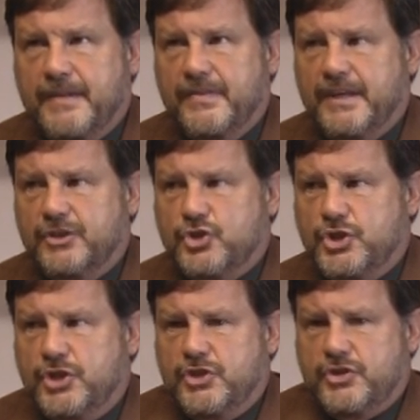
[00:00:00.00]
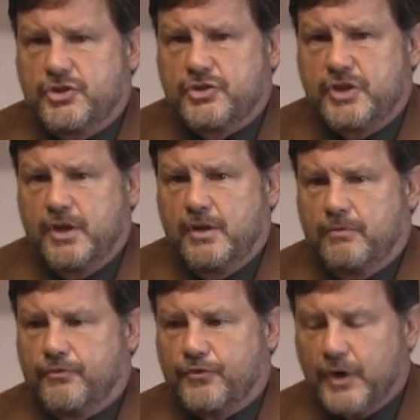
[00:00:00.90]
that Jesus
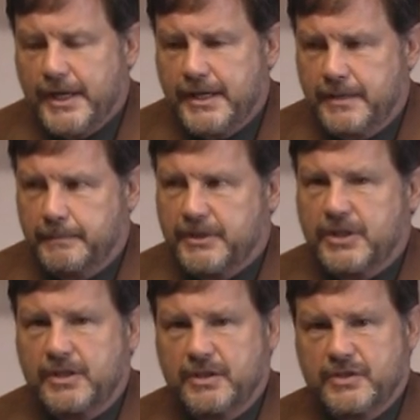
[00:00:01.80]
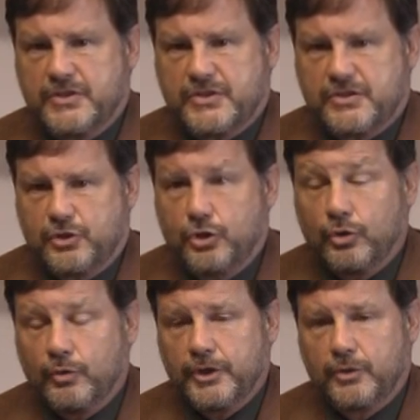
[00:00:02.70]
framed his
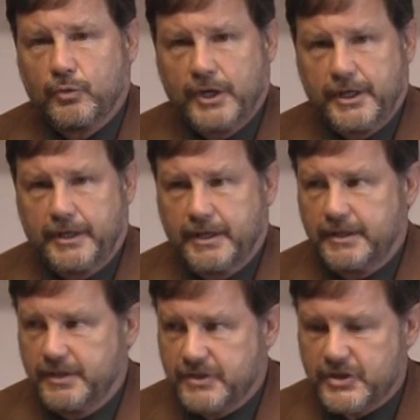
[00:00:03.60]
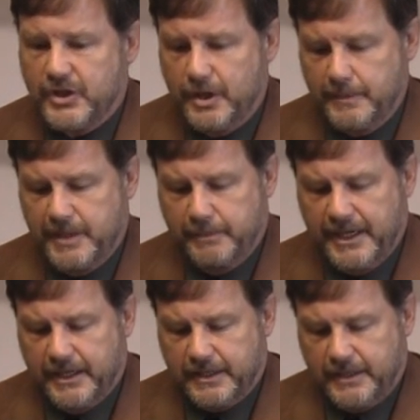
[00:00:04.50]
going away and his coming
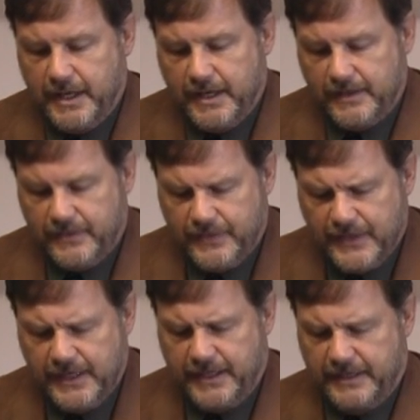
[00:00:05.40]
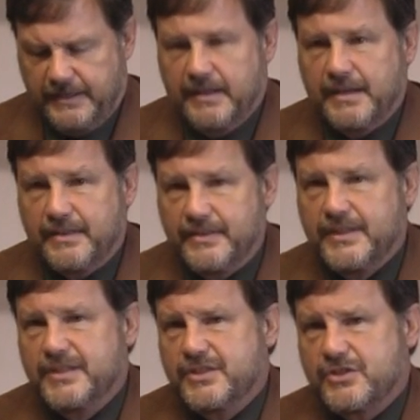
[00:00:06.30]
back, then
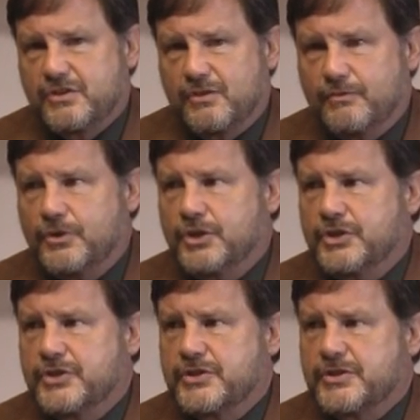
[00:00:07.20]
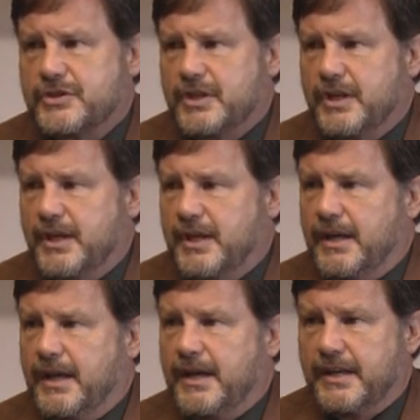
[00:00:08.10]
this verse
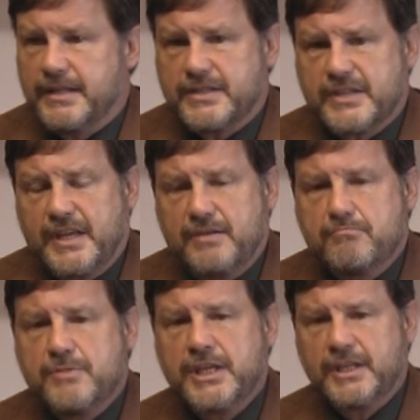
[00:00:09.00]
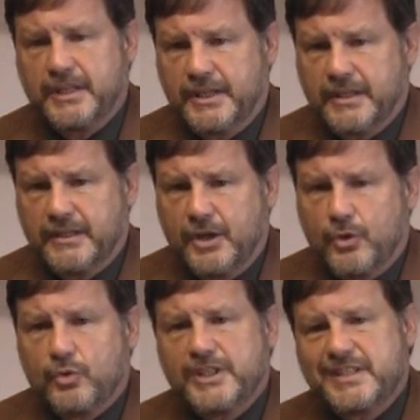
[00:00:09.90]
has a meaning
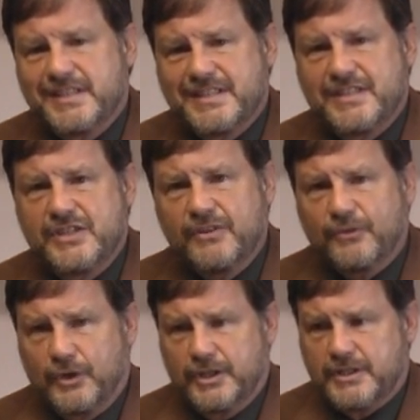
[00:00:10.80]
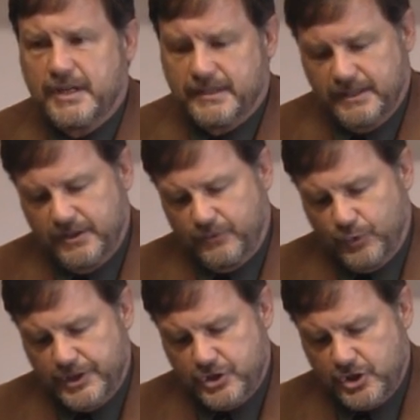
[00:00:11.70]
which is different than if
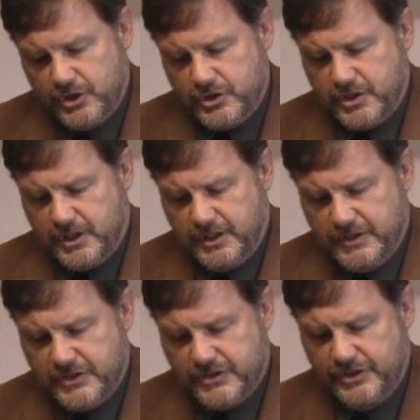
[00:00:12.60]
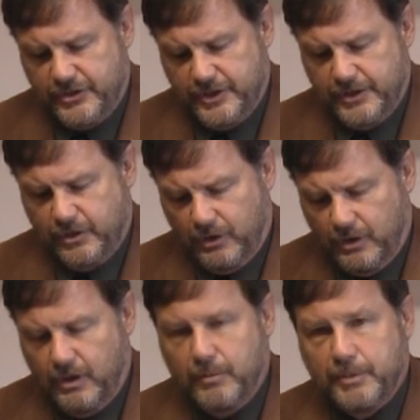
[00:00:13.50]
we just consider it
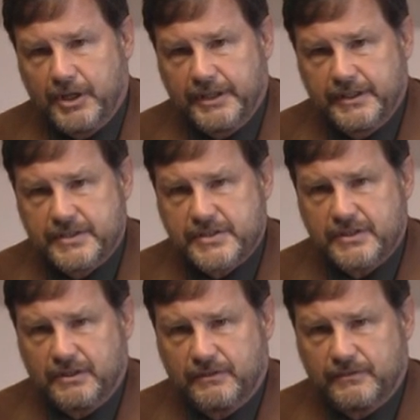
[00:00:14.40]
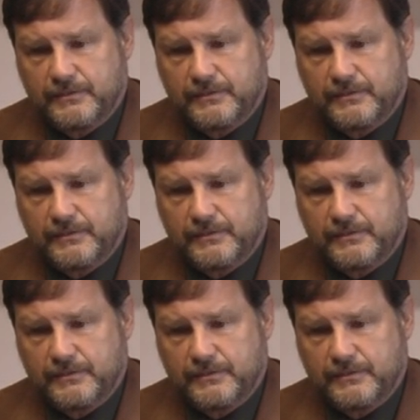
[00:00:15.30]
all by itself.